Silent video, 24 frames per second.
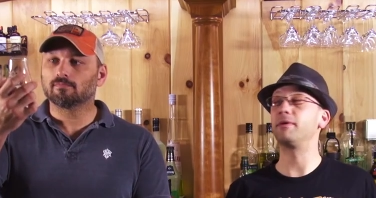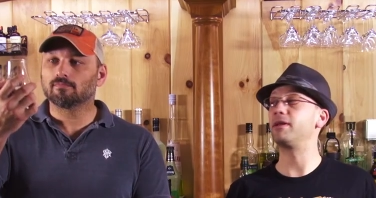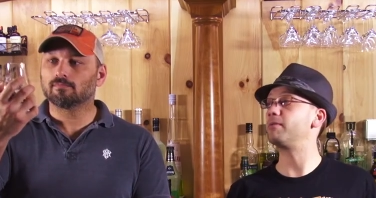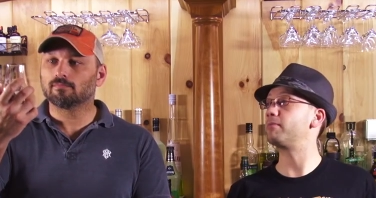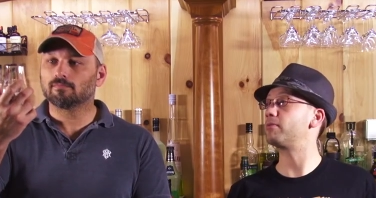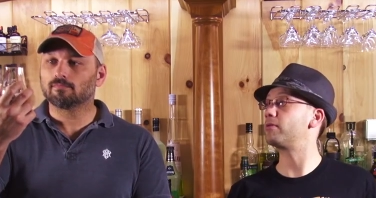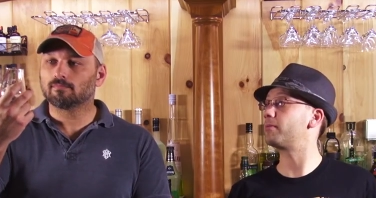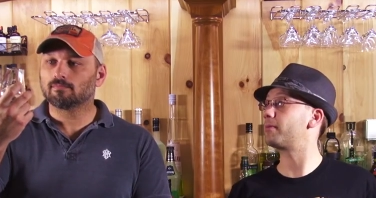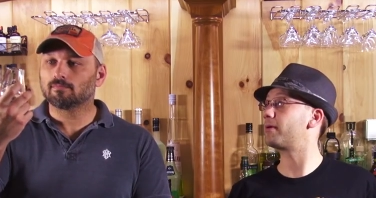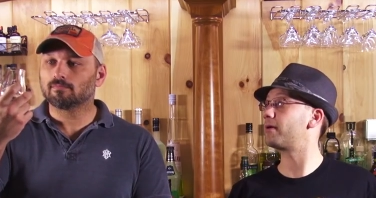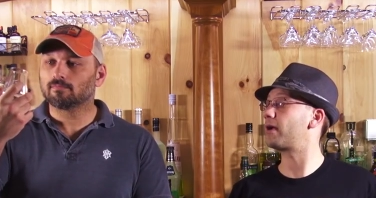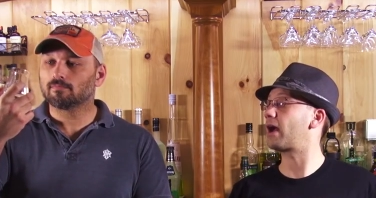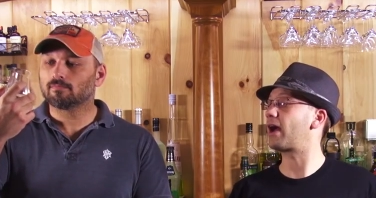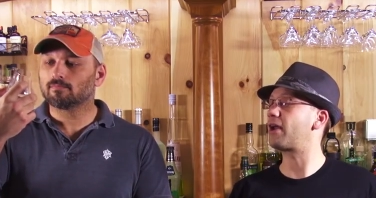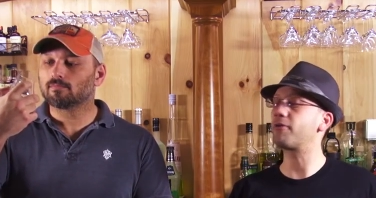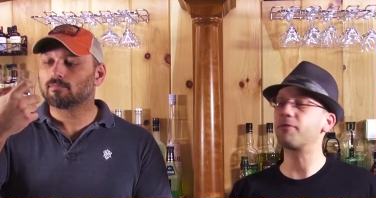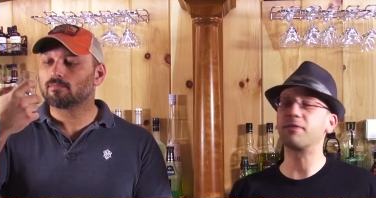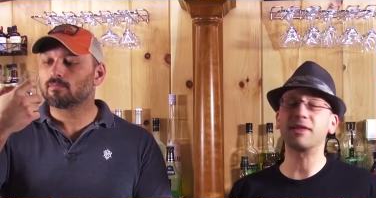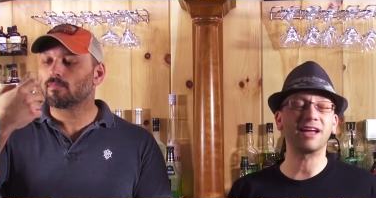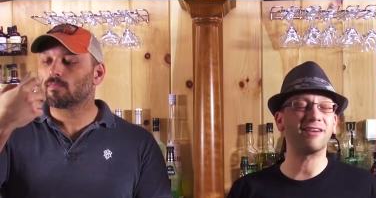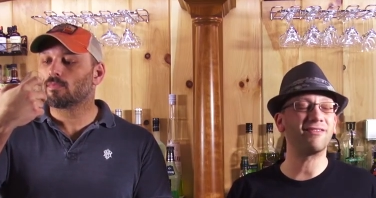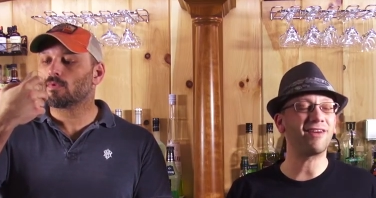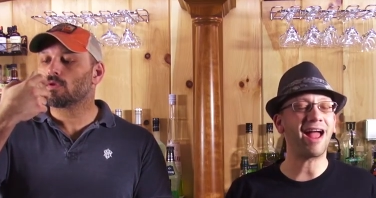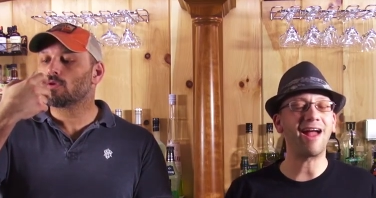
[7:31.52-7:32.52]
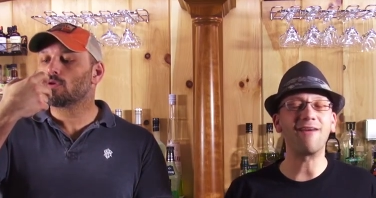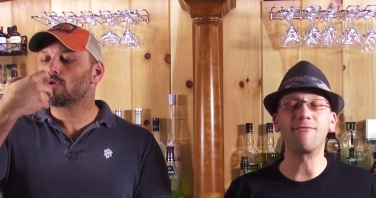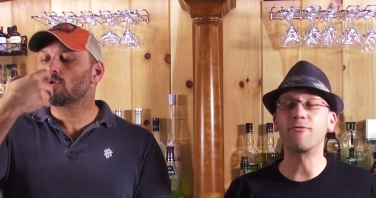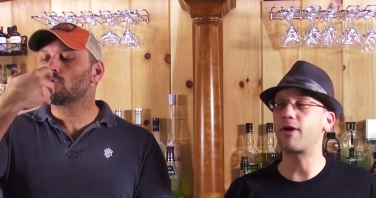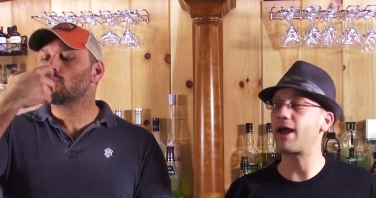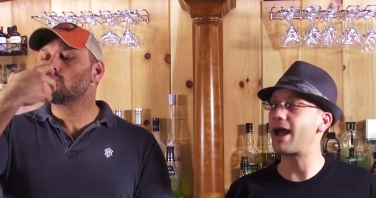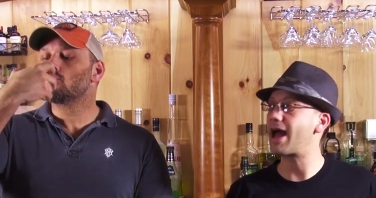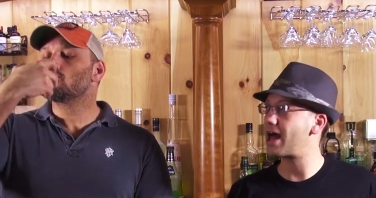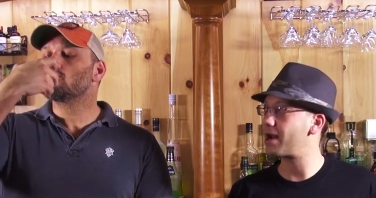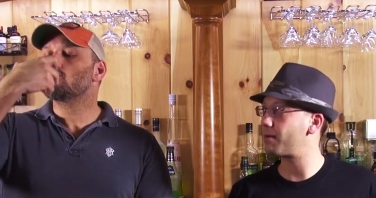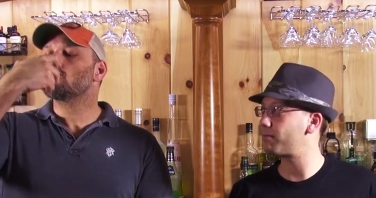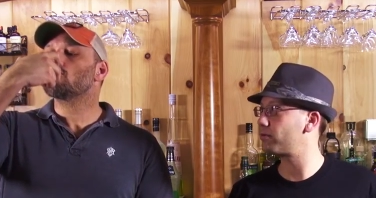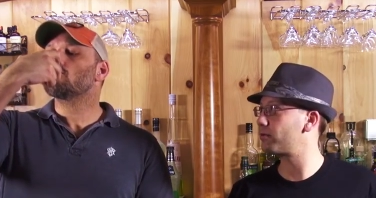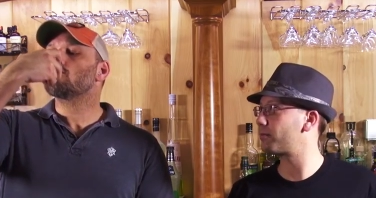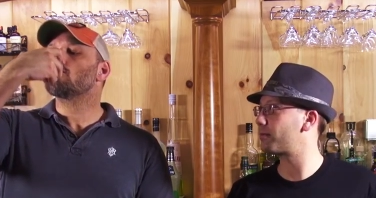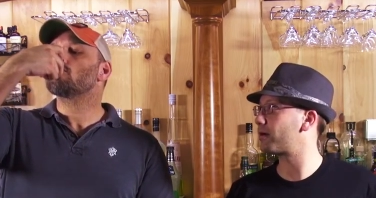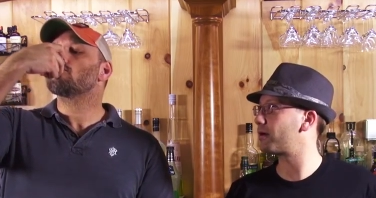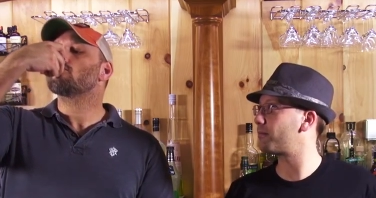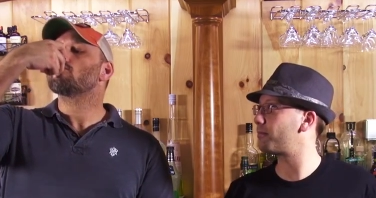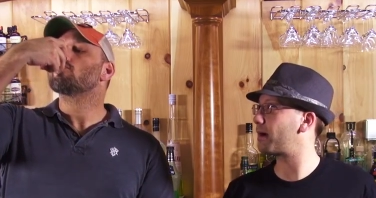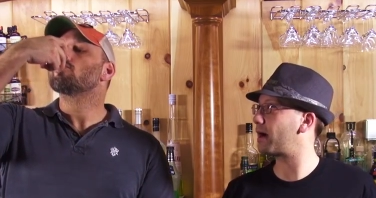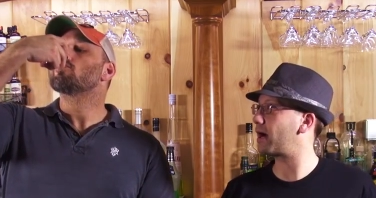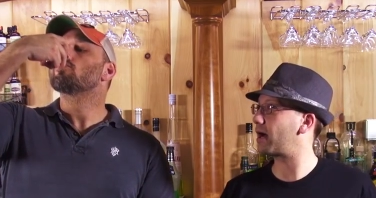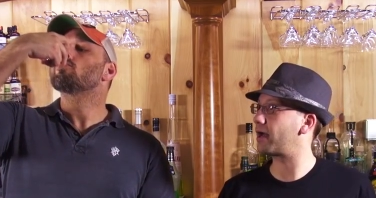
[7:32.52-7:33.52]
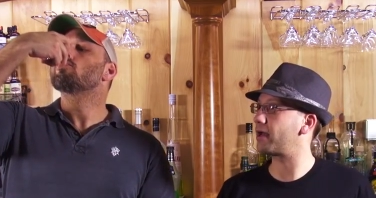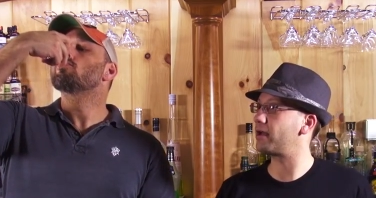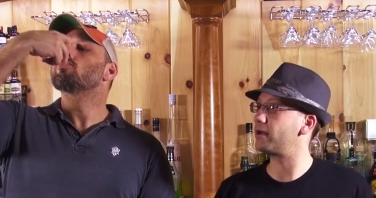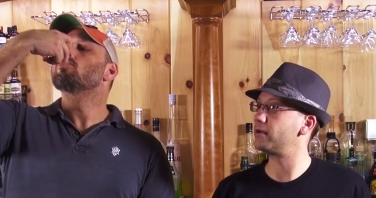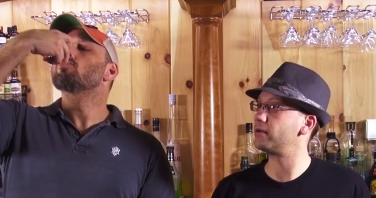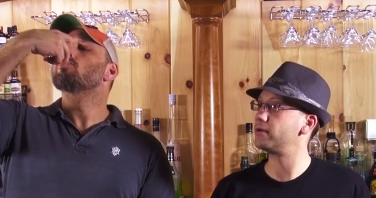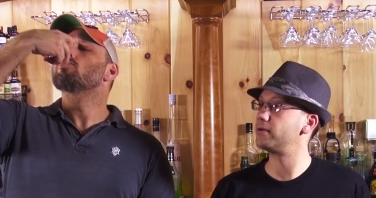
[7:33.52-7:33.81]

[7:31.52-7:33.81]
Speaker 1: many blueberry... I don't think I've ever had a blueberry pie.